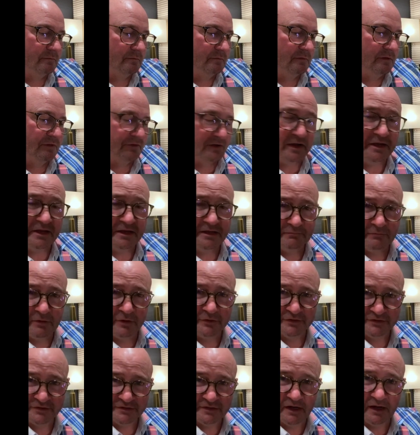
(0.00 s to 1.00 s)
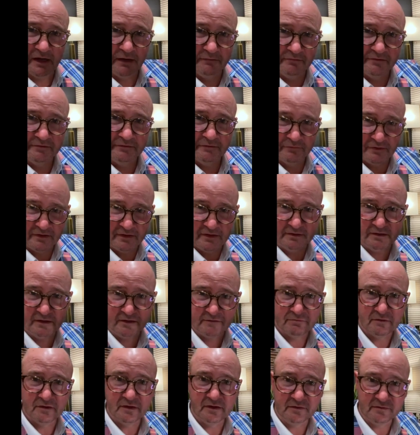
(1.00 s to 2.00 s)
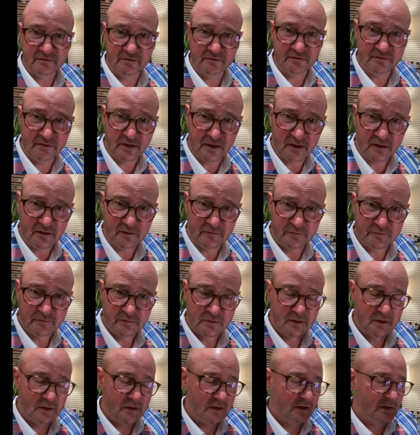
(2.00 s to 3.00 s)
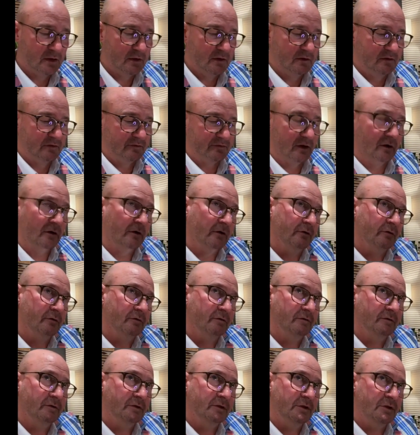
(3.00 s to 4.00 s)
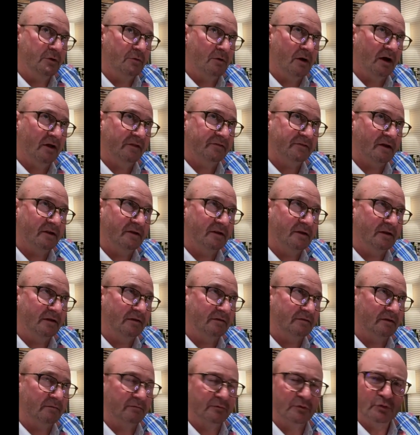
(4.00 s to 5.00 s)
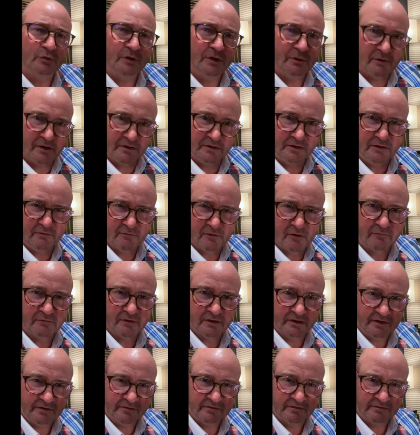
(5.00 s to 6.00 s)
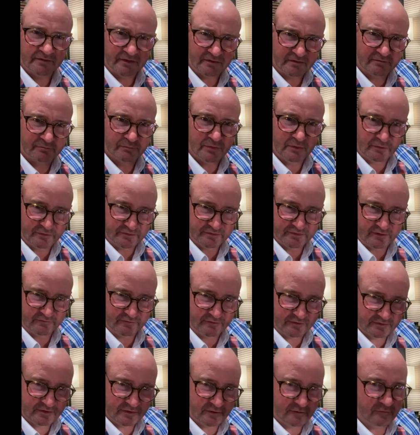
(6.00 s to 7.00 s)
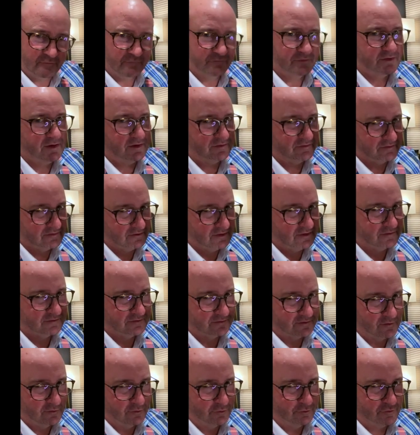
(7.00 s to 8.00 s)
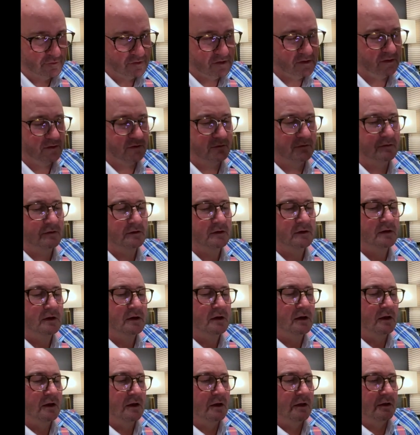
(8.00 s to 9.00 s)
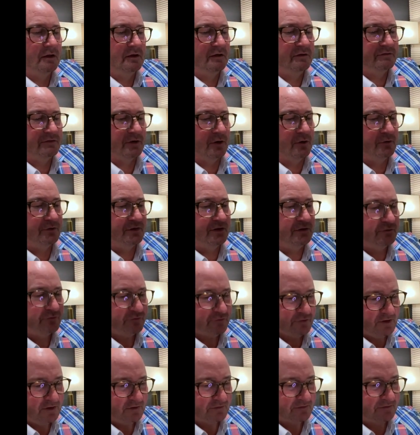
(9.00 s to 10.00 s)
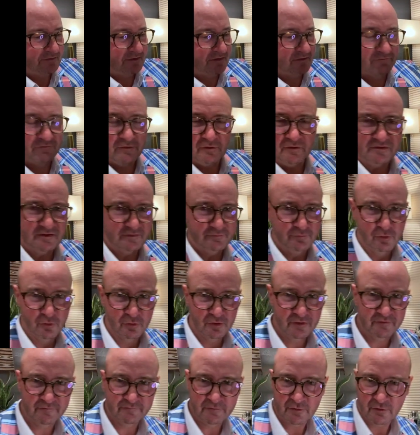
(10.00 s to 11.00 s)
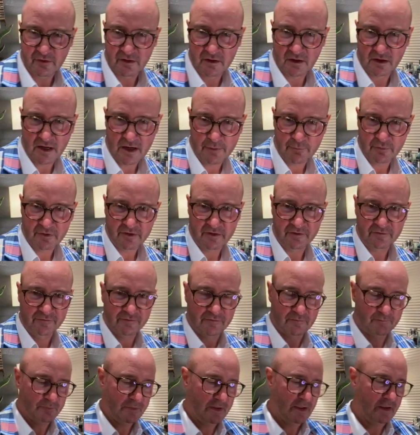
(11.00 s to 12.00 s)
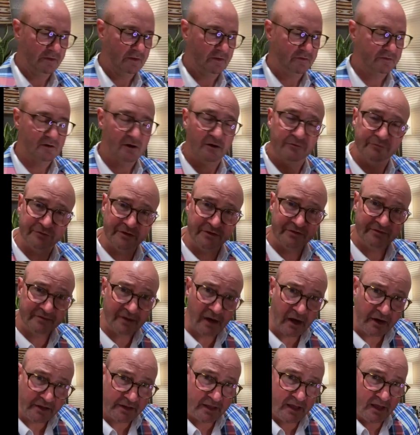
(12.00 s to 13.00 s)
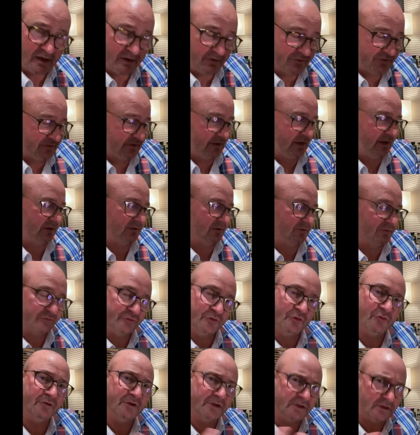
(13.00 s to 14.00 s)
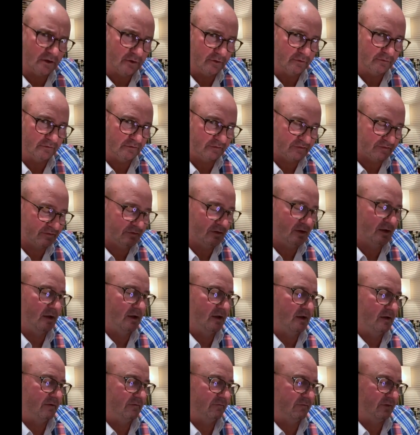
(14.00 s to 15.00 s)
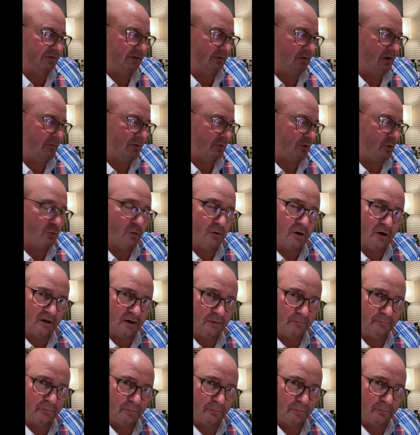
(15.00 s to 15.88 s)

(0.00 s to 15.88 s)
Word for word: it's only in modern times that we're getting these releases now. So you are starting to get some 21 year old releases like a Pillar of Sullivan's Cove, and that's, that's the clue here. So the industry, as I said, is very supportive and very collaborative, and these guys are just starting out. And the story goes that they were able to acquire a